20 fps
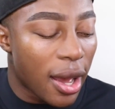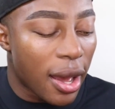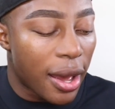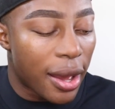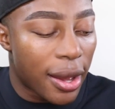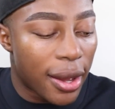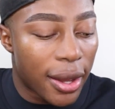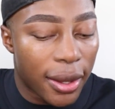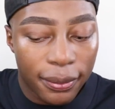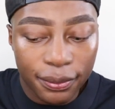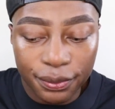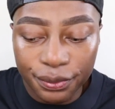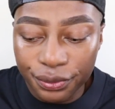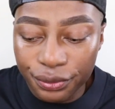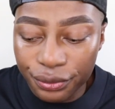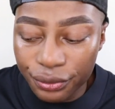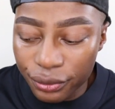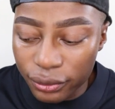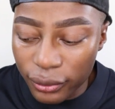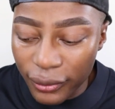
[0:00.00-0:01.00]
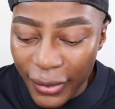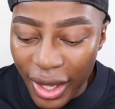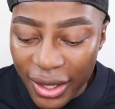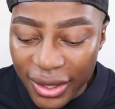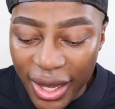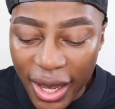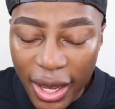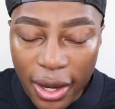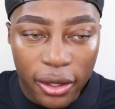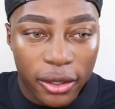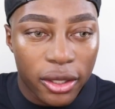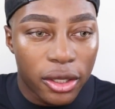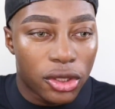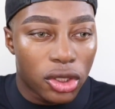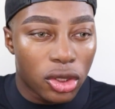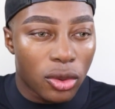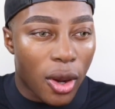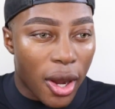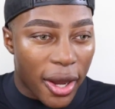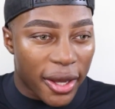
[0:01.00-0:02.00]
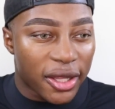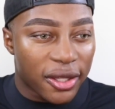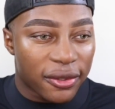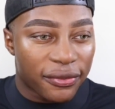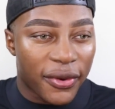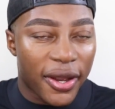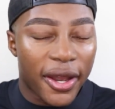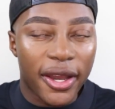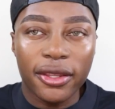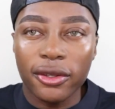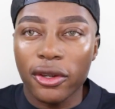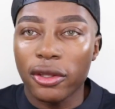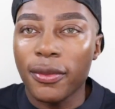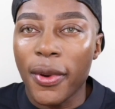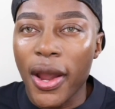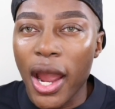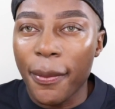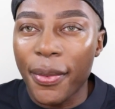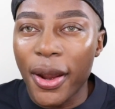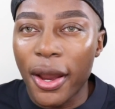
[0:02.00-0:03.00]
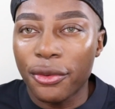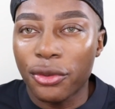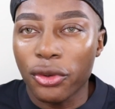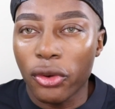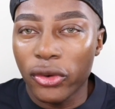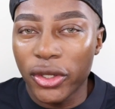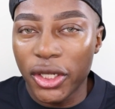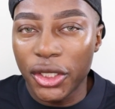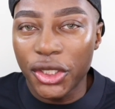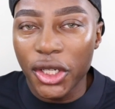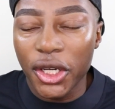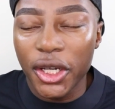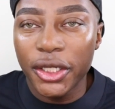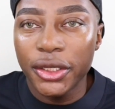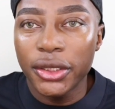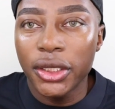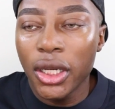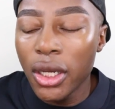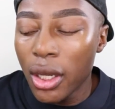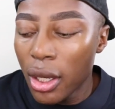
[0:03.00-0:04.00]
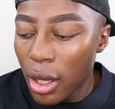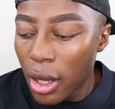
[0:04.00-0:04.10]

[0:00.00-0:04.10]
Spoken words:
Okay, I'm gonna do eyes first because my eyebrows are already done.